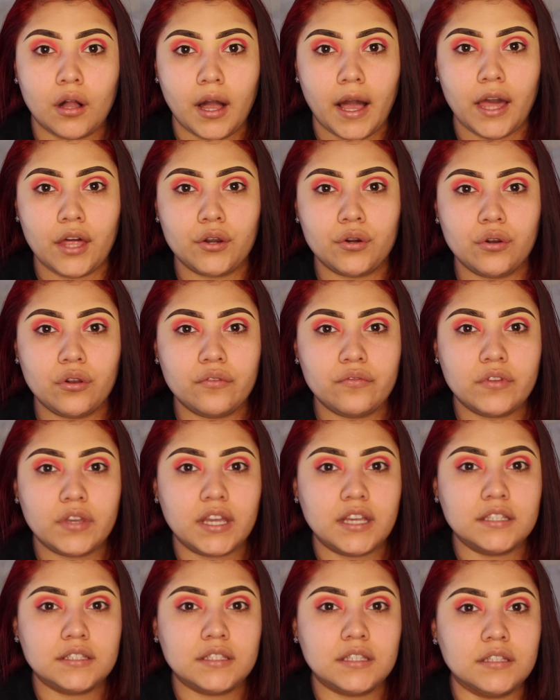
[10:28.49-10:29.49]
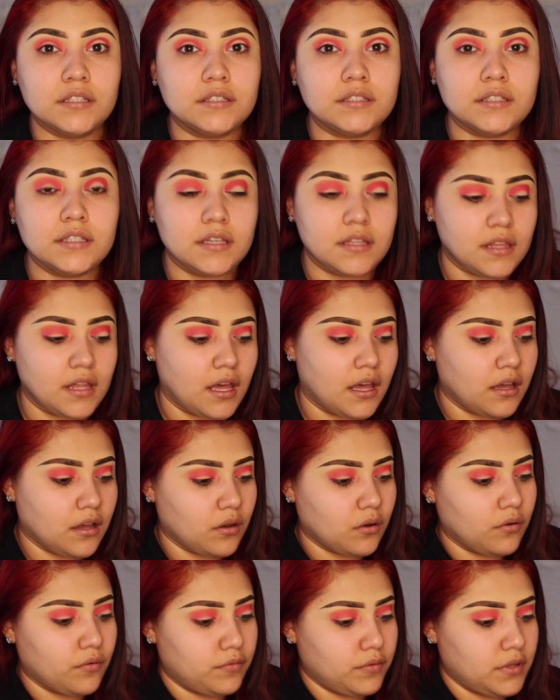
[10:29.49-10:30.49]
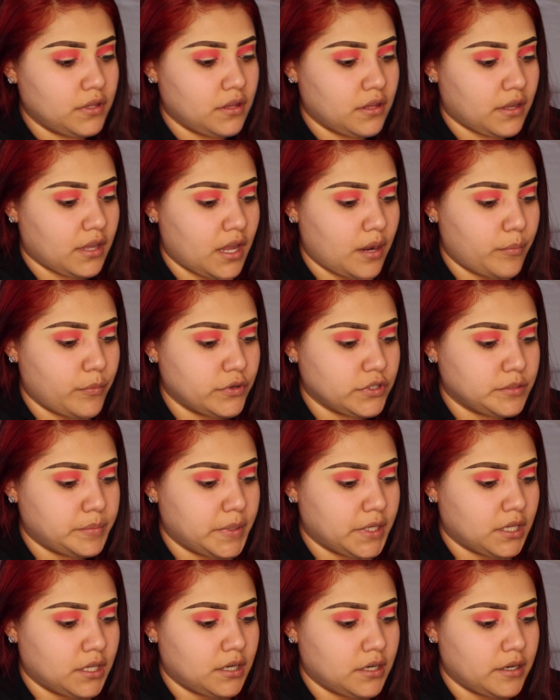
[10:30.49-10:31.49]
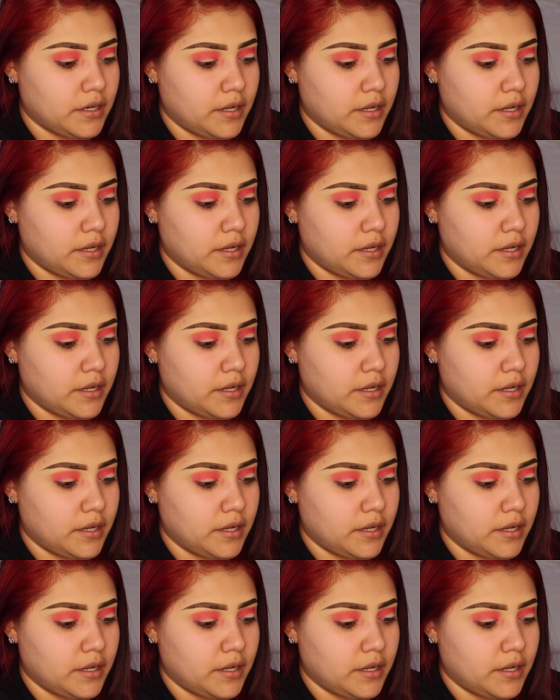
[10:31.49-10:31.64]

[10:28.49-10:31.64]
I don't know if you guys can see that. Hopefully the camera's picking it